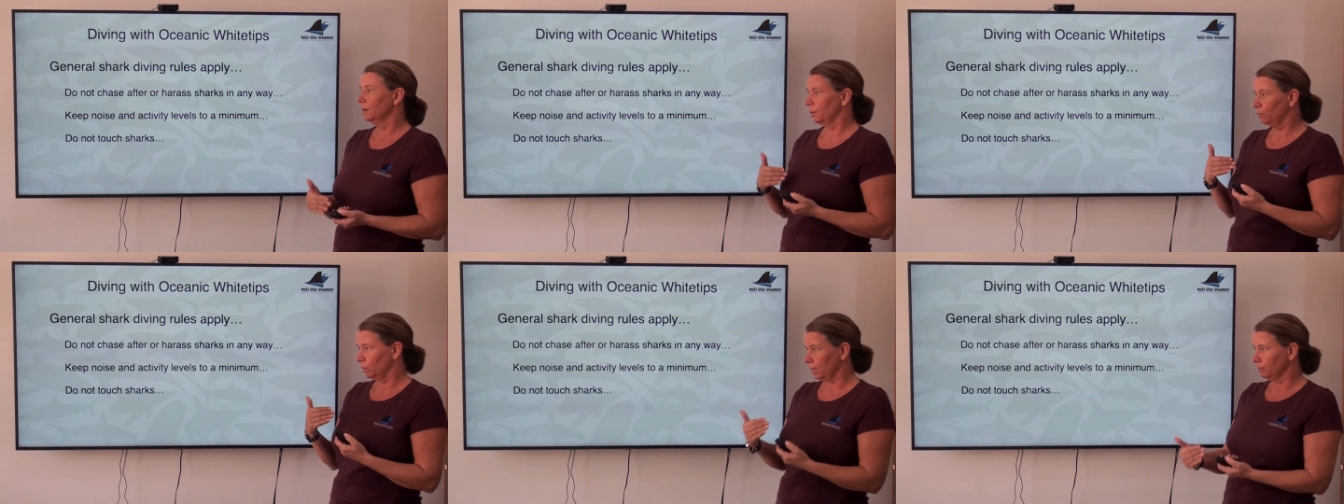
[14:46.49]

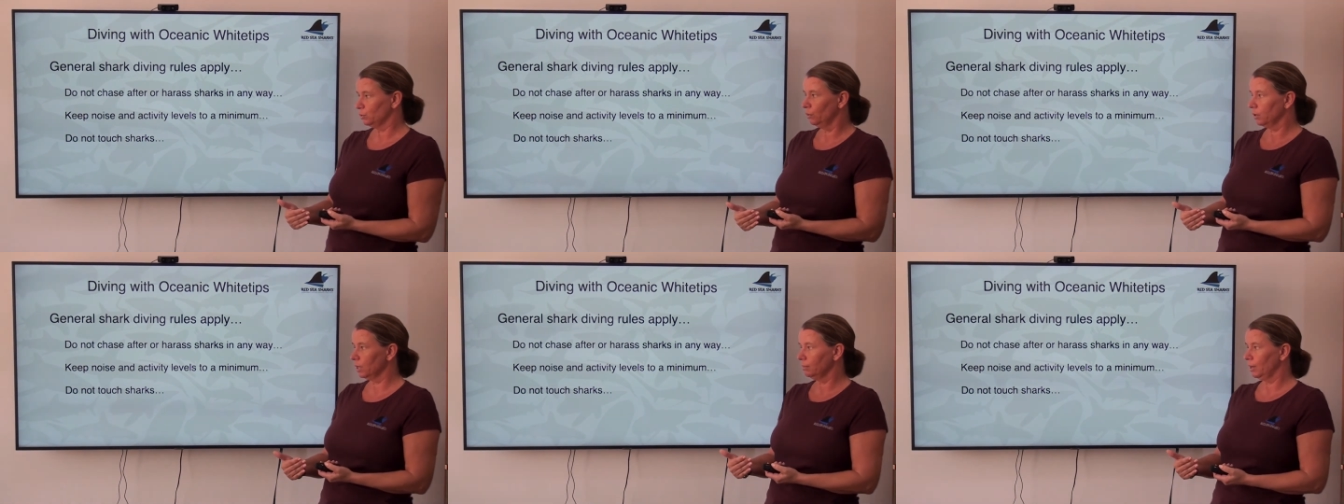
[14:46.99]
But what I'm
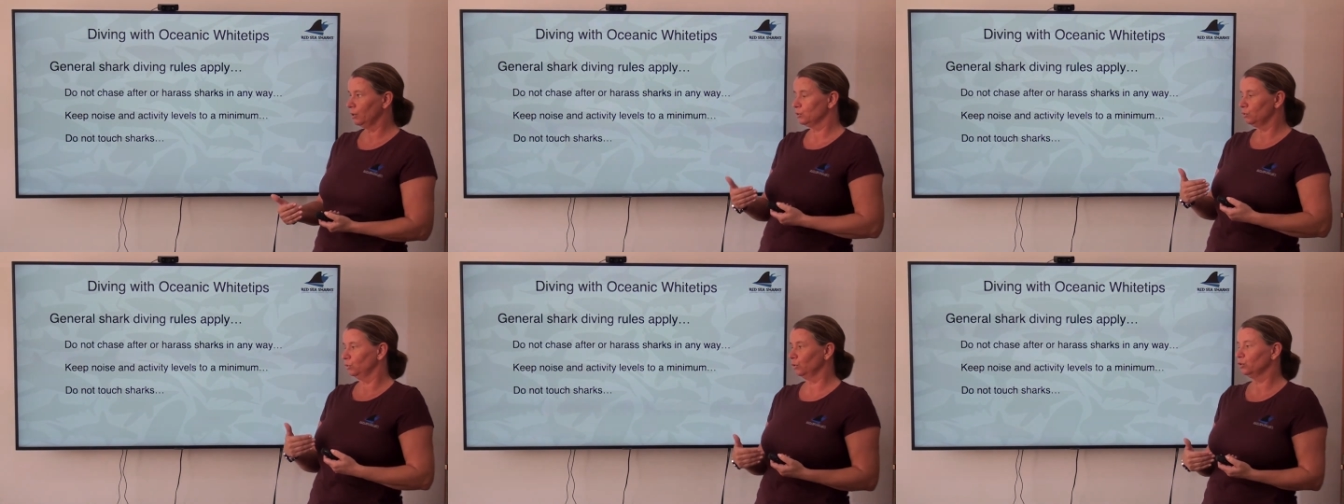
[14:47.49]
talking about is,
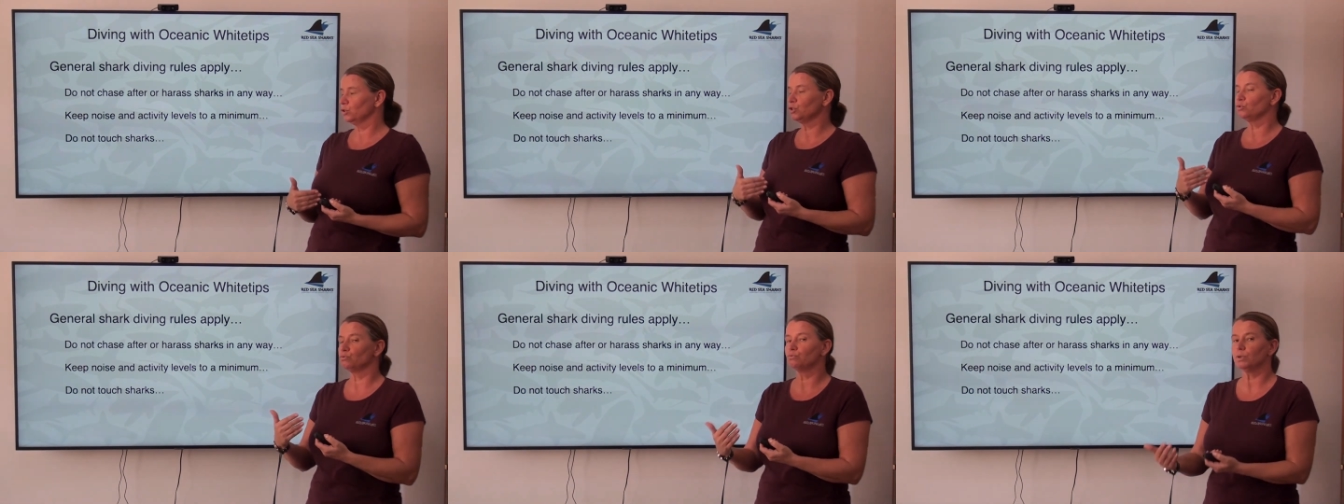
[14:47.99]
do not
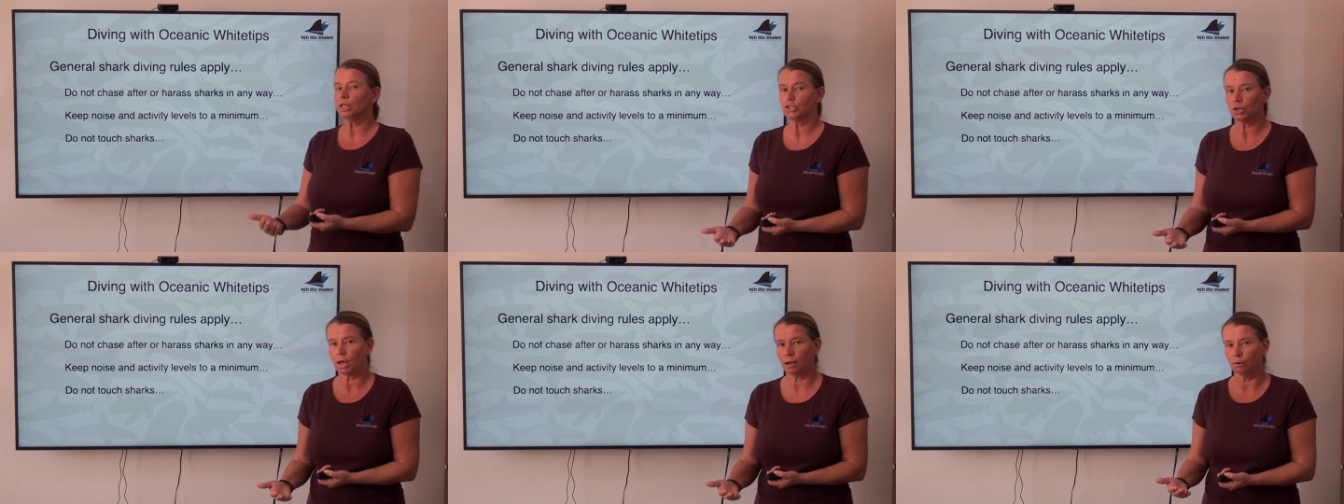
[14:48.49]
just
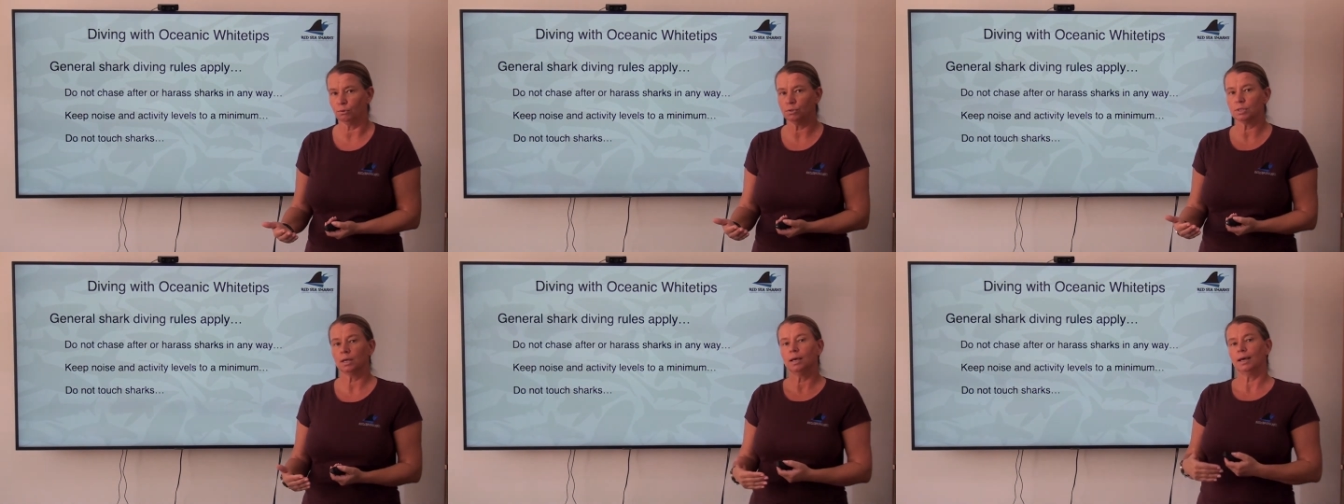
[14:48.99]
reach
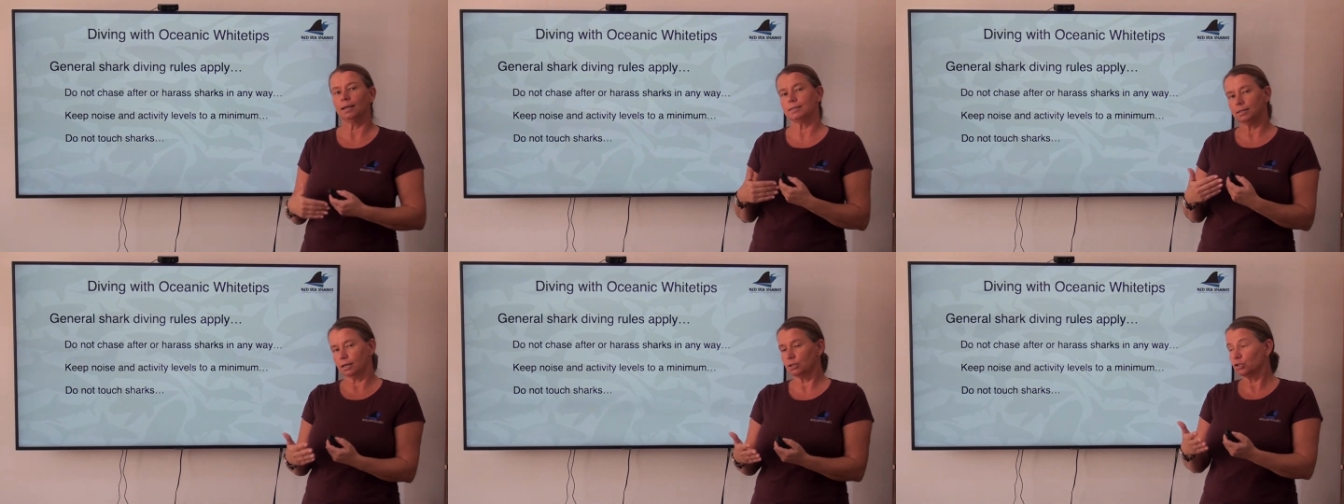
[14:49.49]
out and
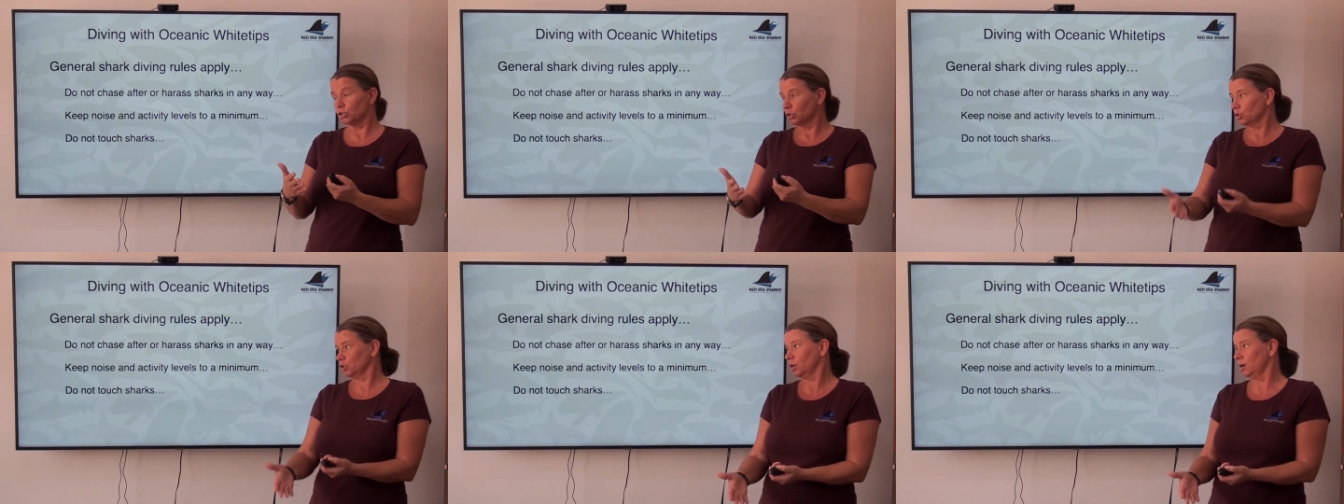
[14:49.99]
touch
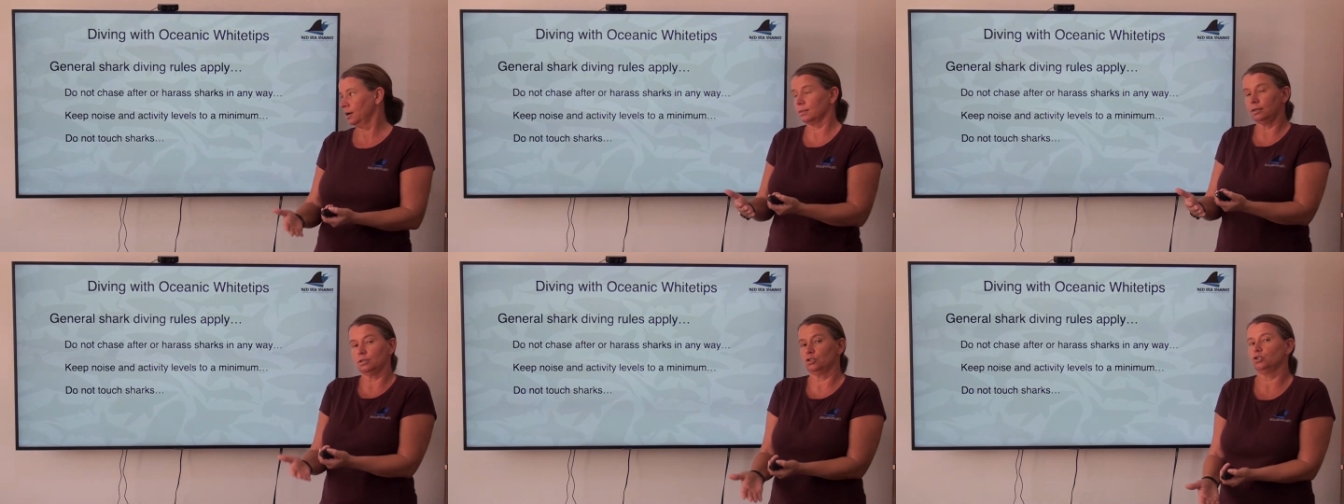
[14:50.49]
a shark
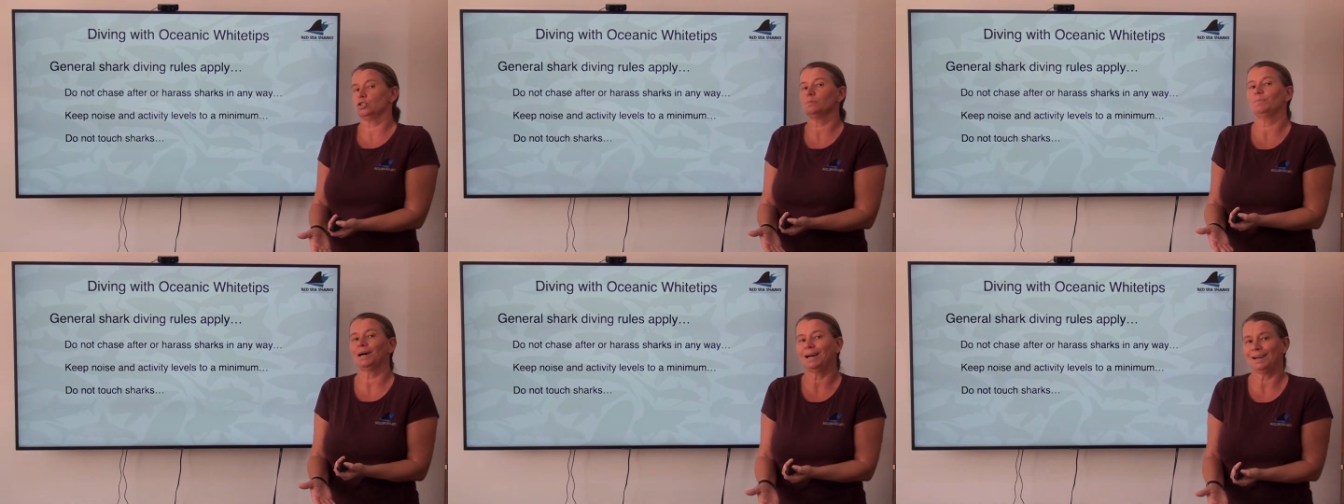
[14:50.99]
that is just
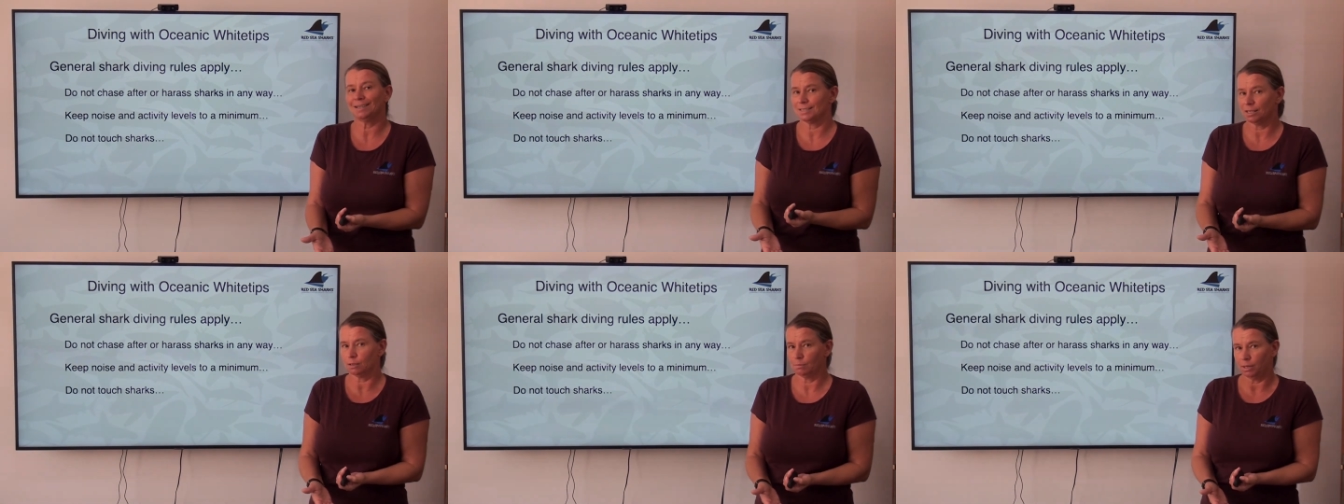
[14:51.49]

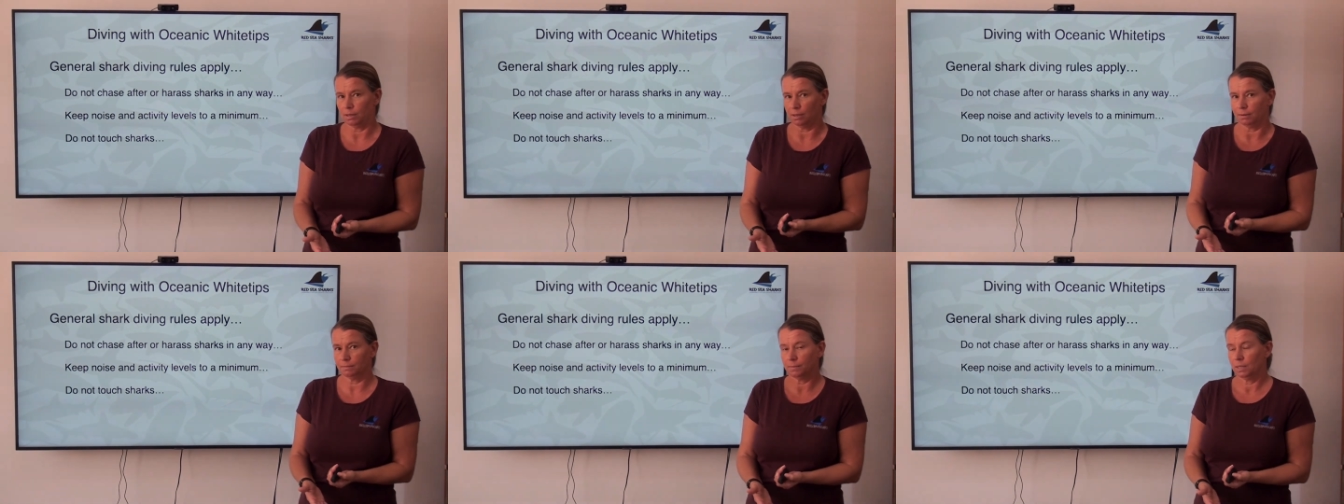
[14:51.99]
passing by.